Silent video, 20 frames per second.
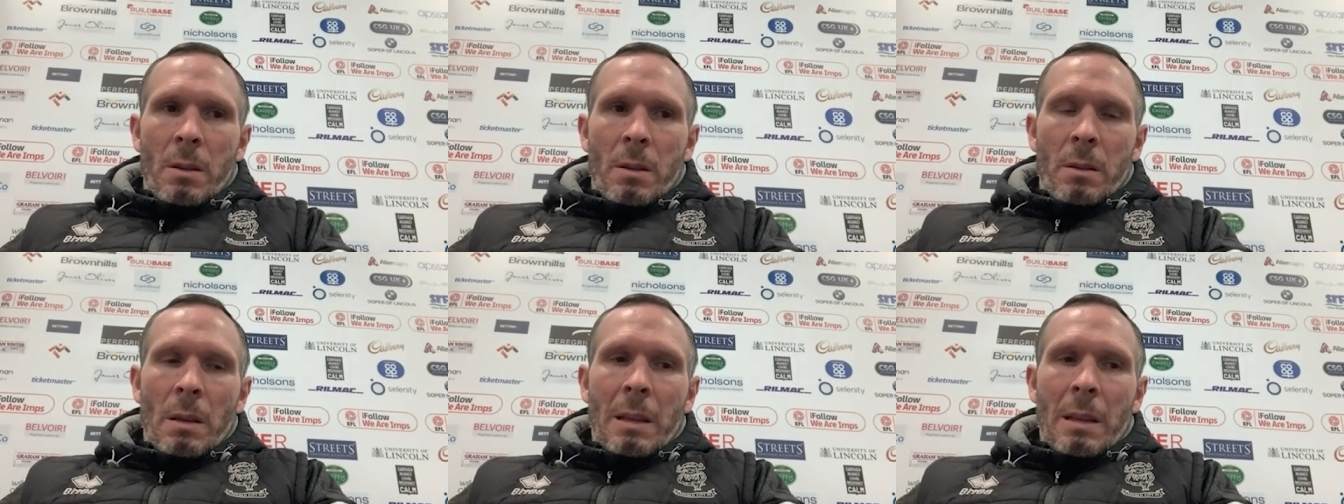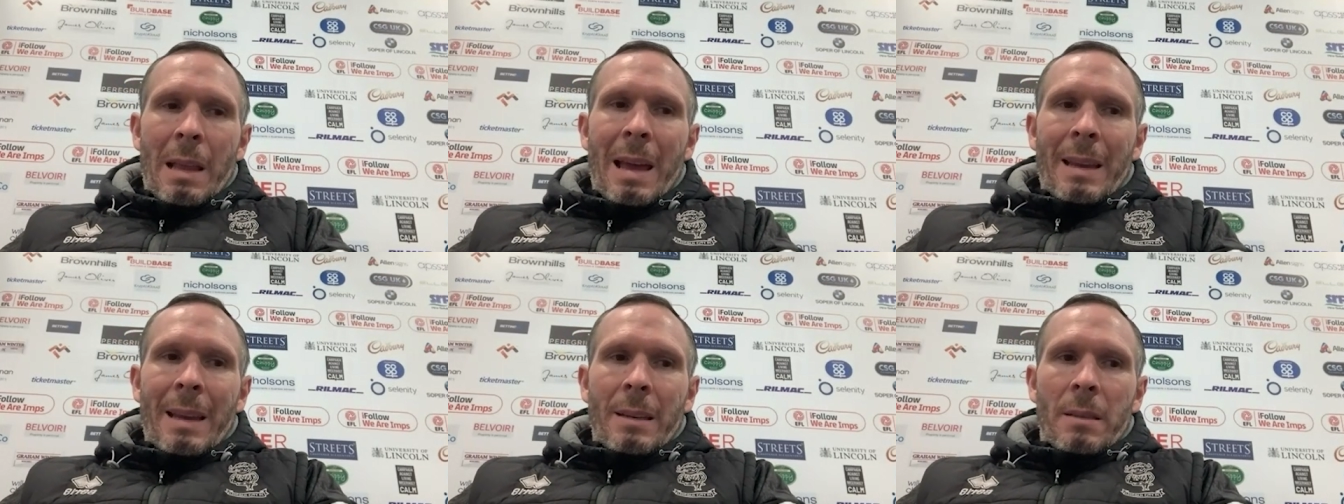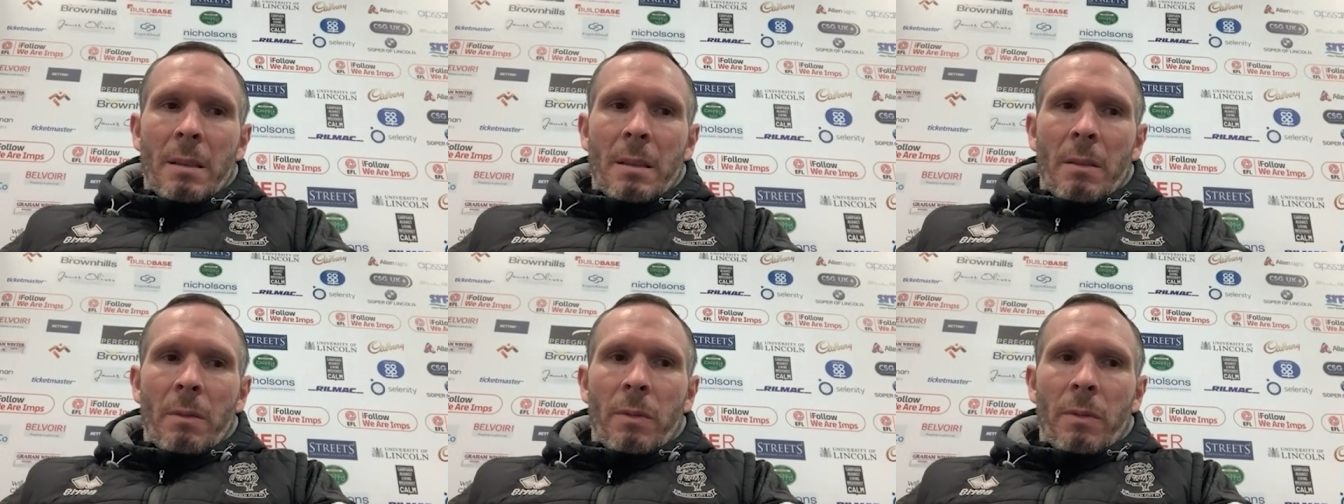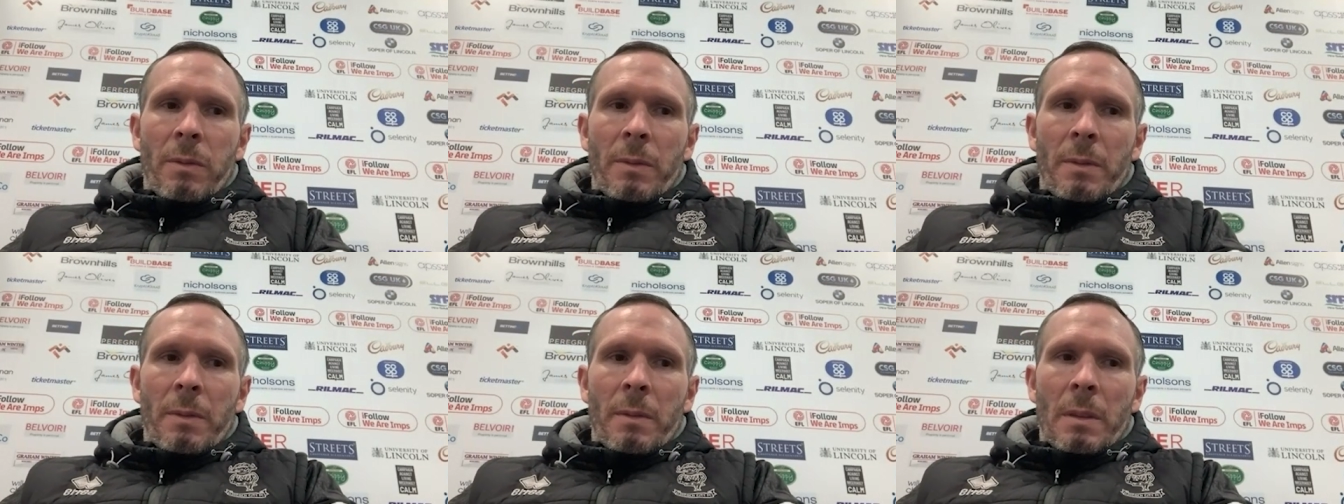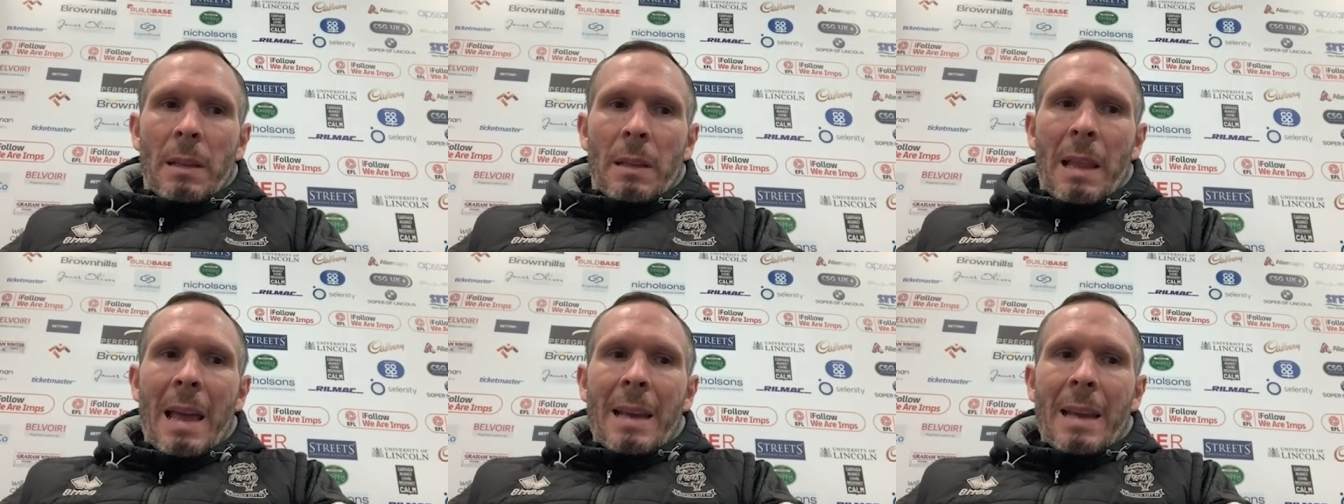the likes of
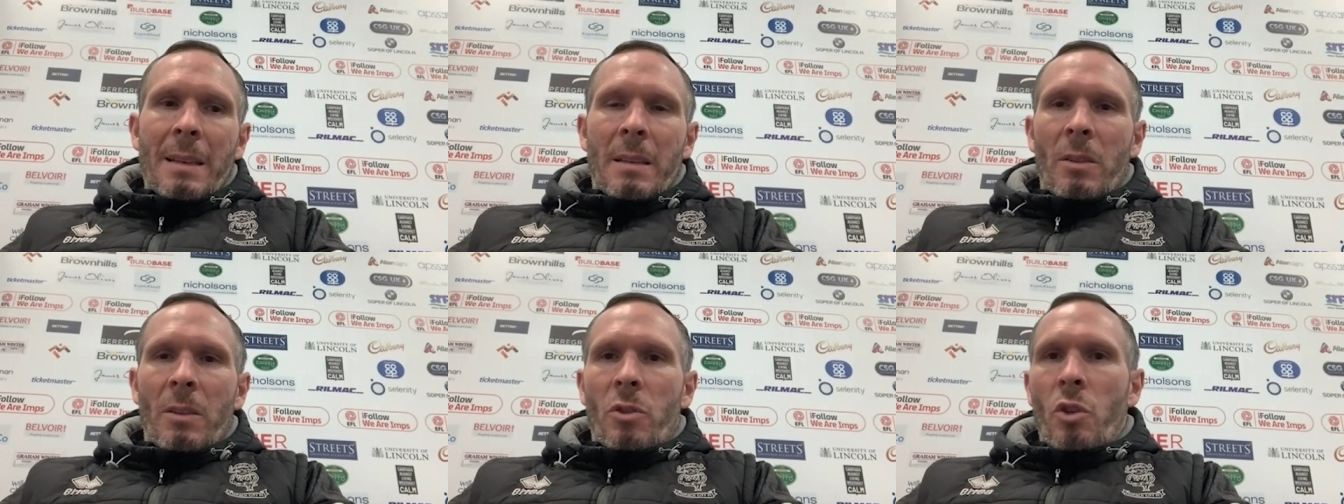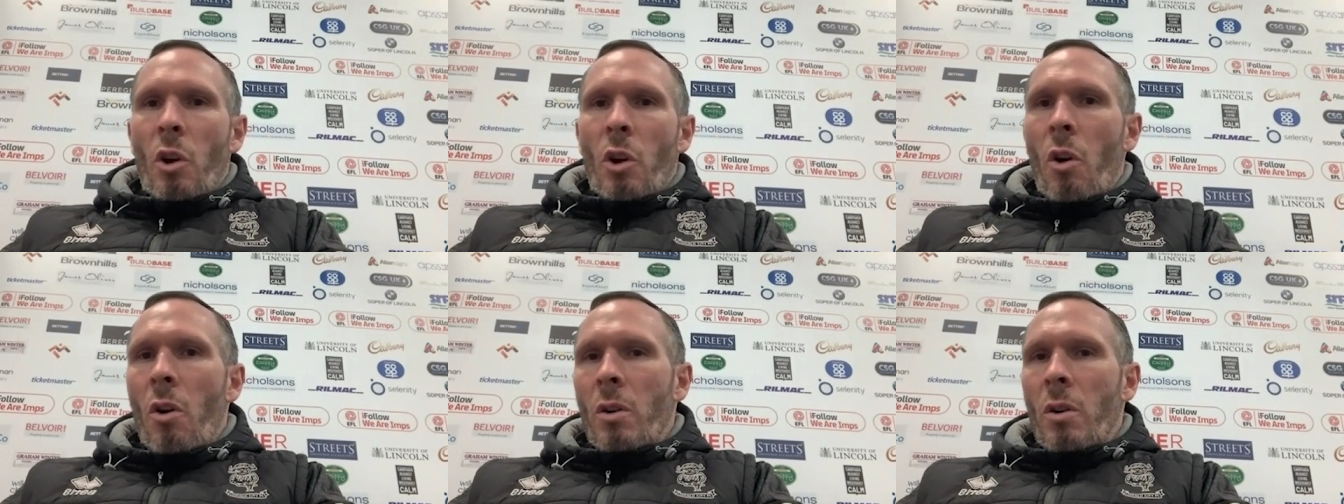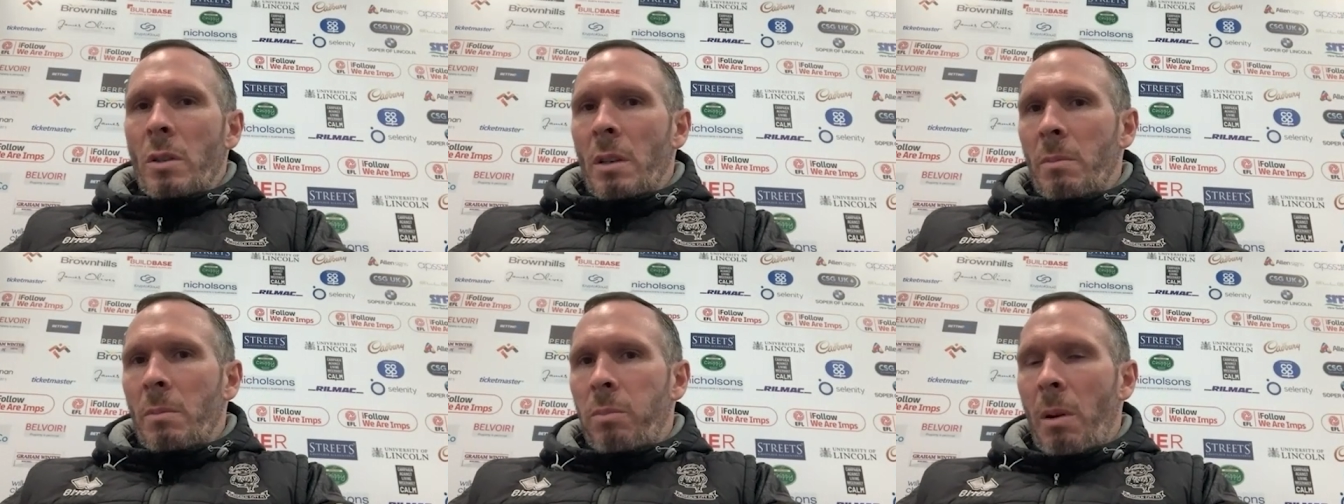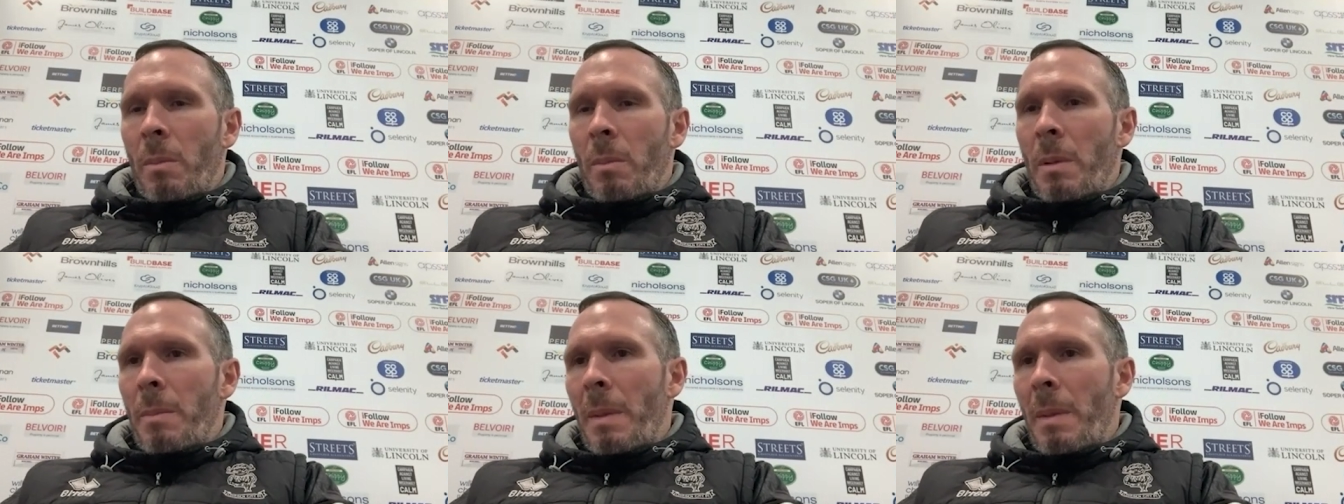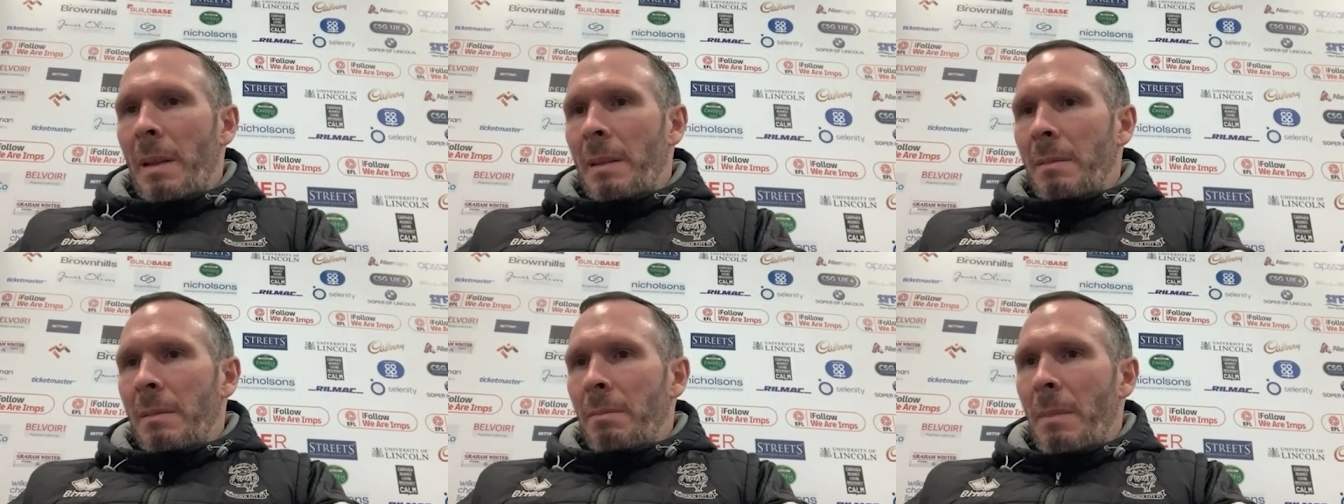the likes of Jorge are probably my,